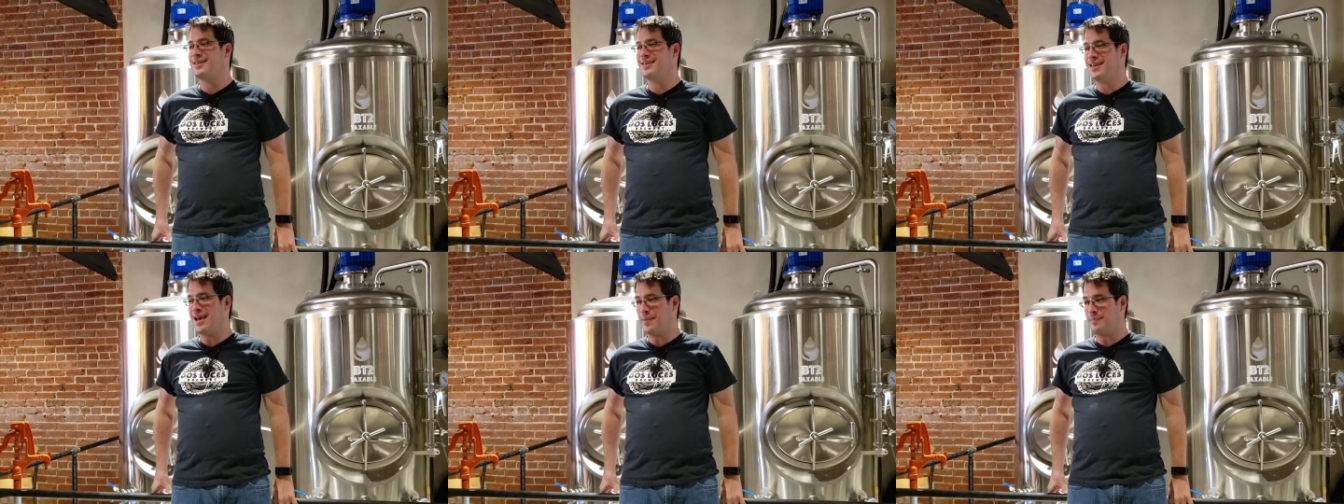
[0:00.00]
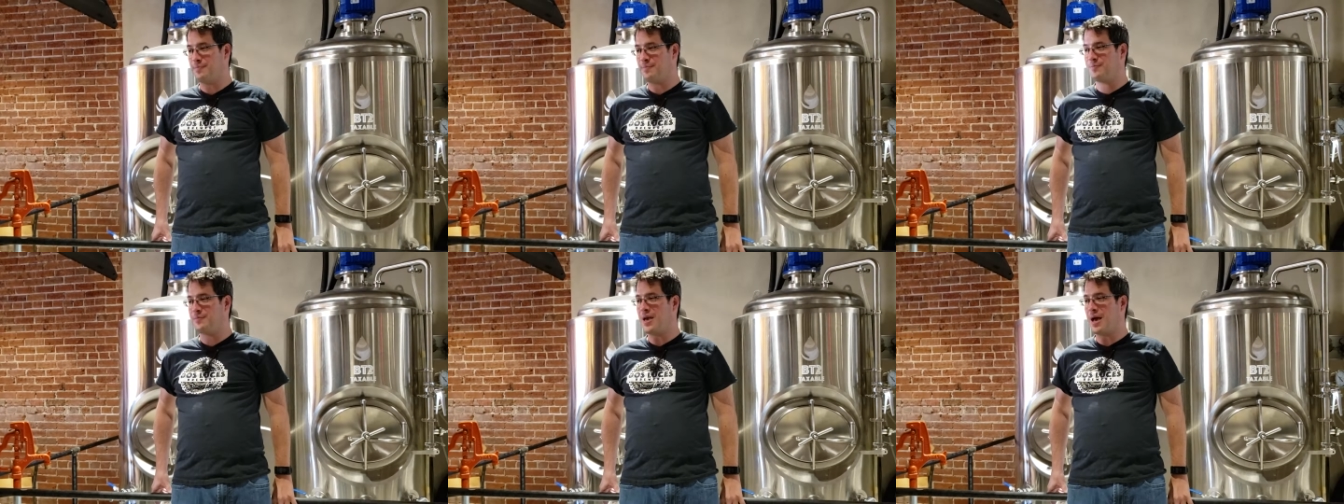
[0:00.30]

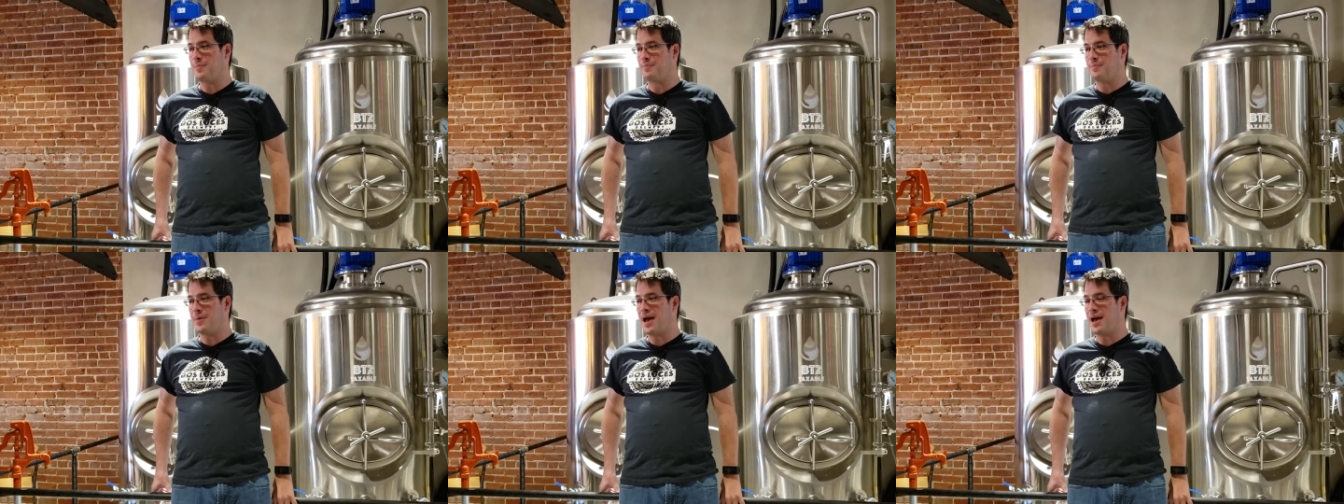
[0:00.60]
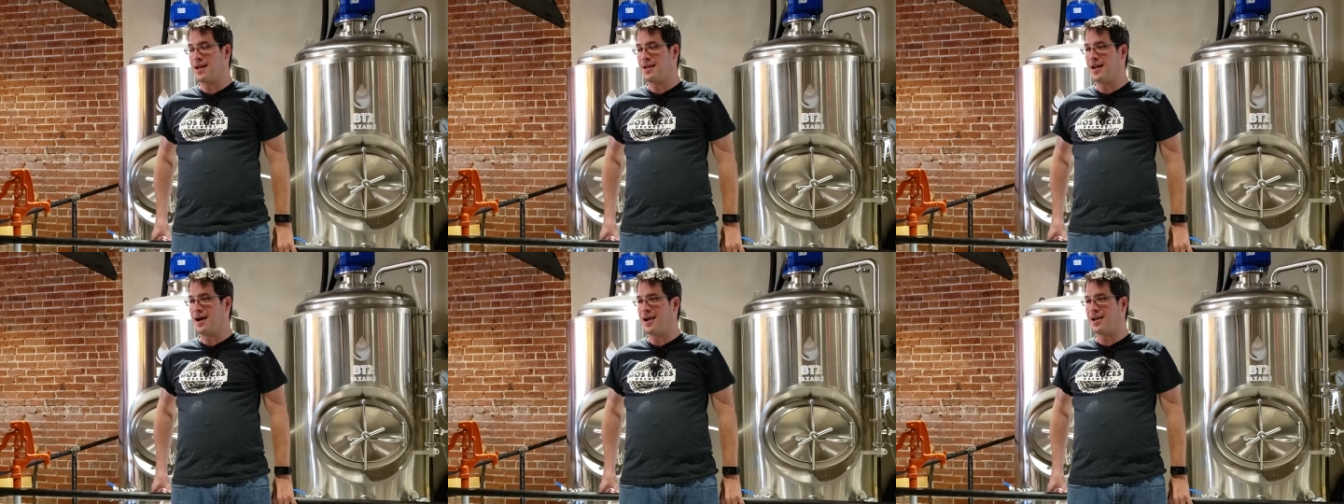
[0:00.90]
Yep,
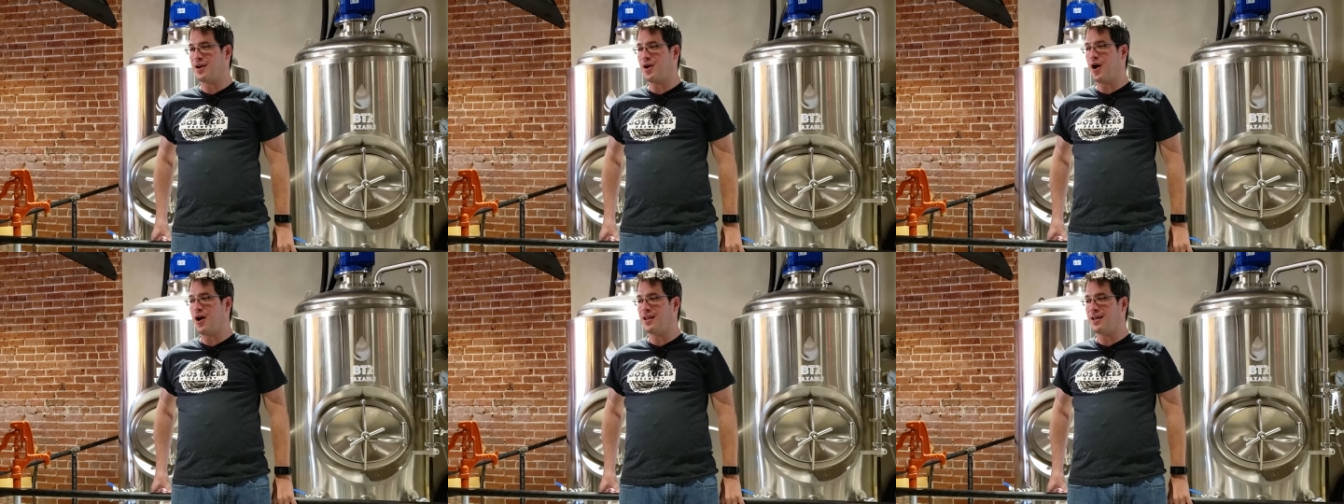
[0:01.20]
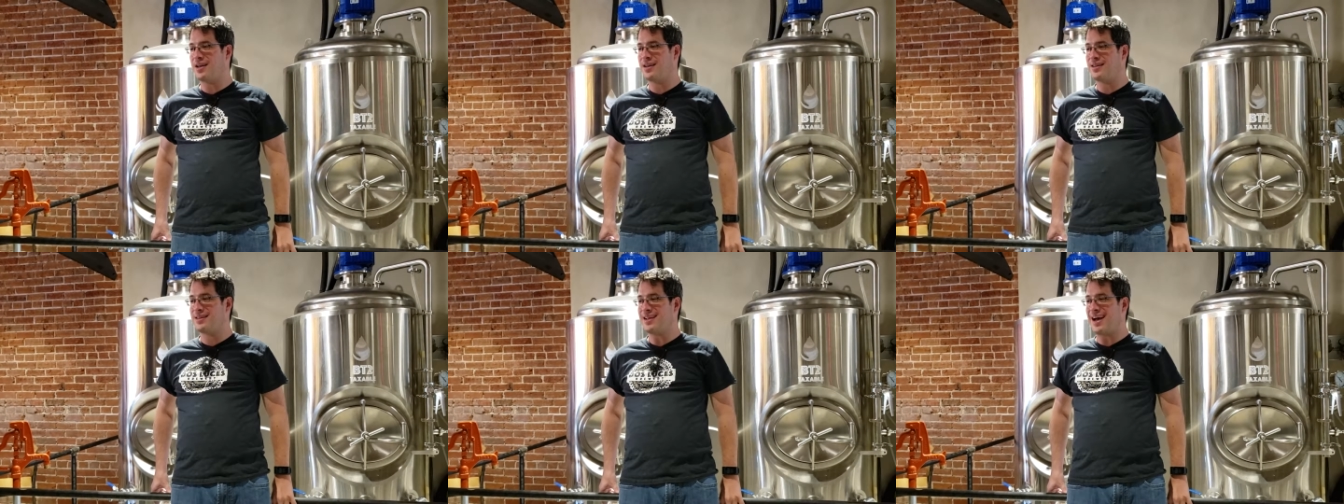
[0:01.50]
and I call
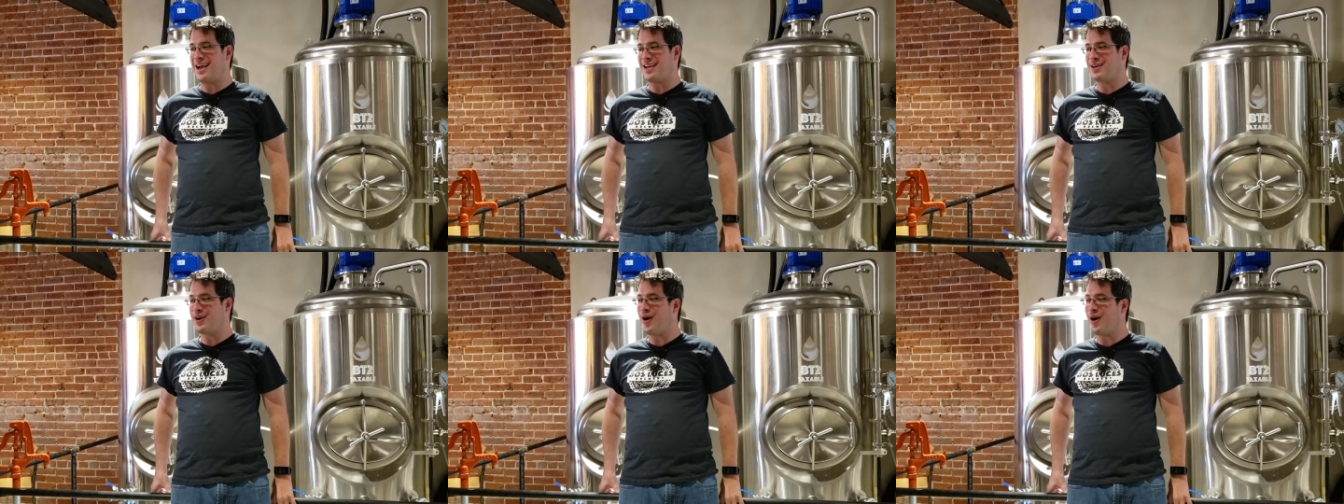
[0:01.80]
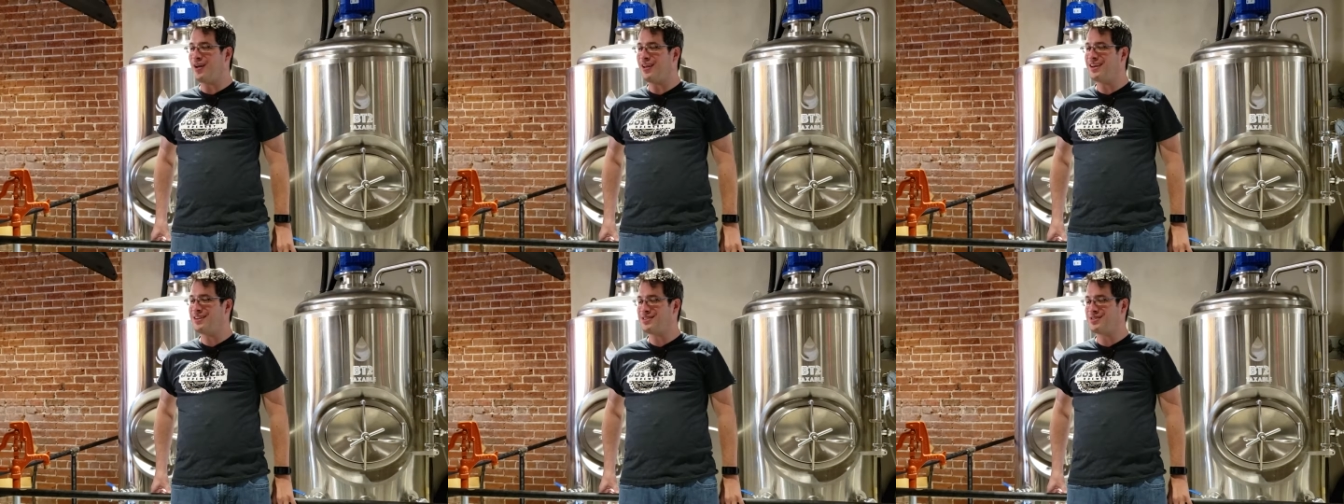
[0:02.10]

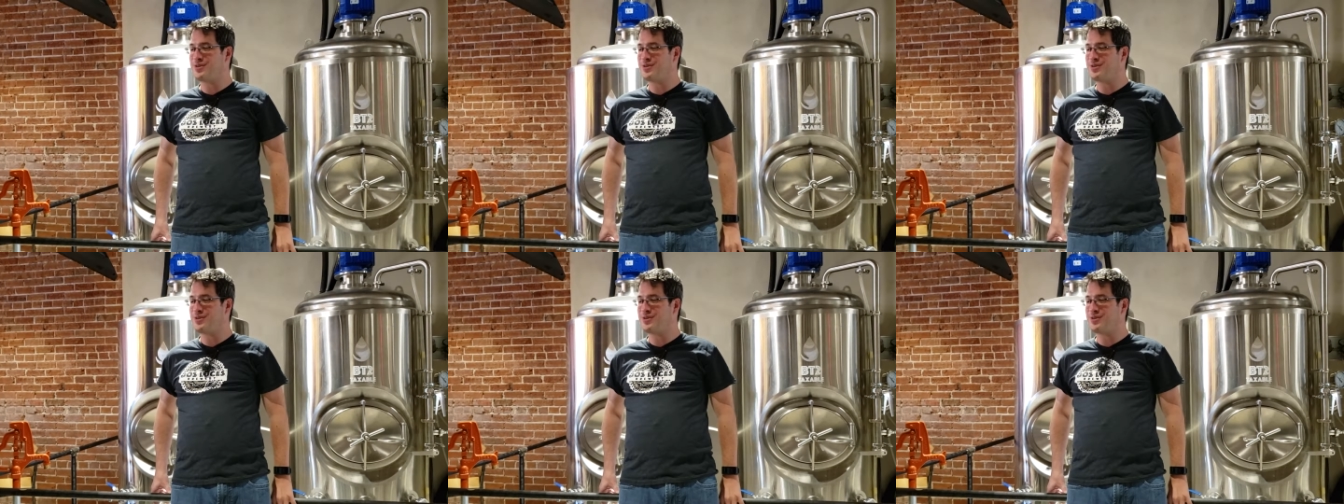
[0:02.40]
it